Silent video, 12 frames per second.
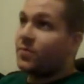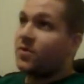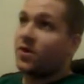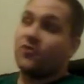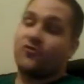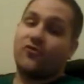
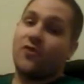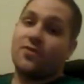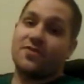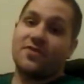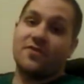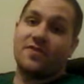The
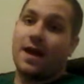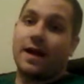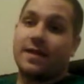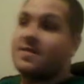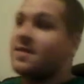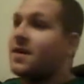controls are
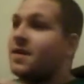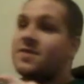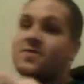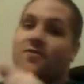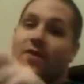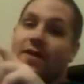nuts.
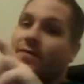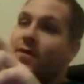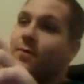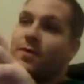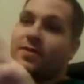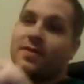
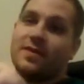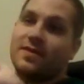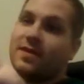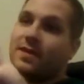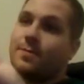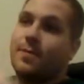Strafing with the
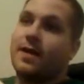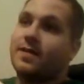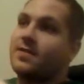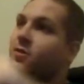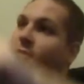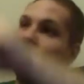C
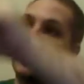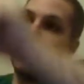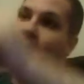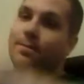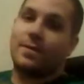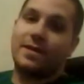buttons, looking
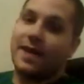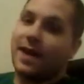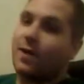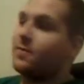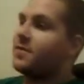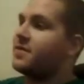up and
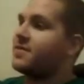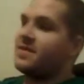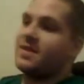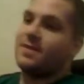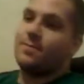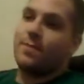down with the
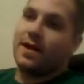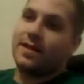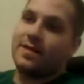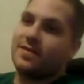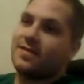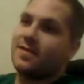C
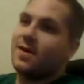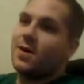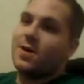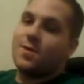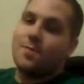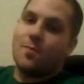buttons,
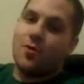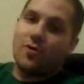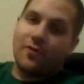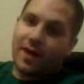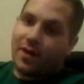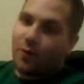
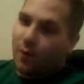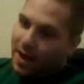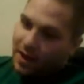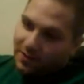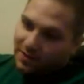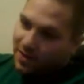moving
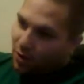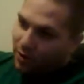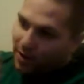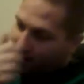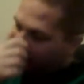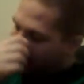around and
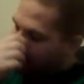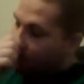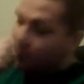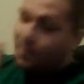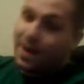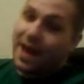looking.
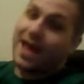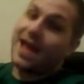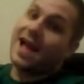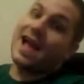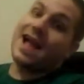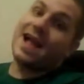Oh my
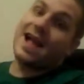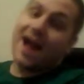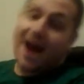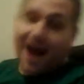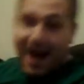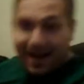
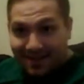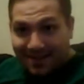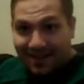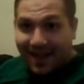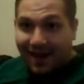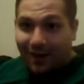god, is
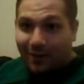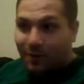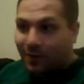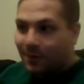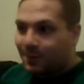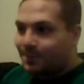it
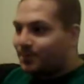terrible!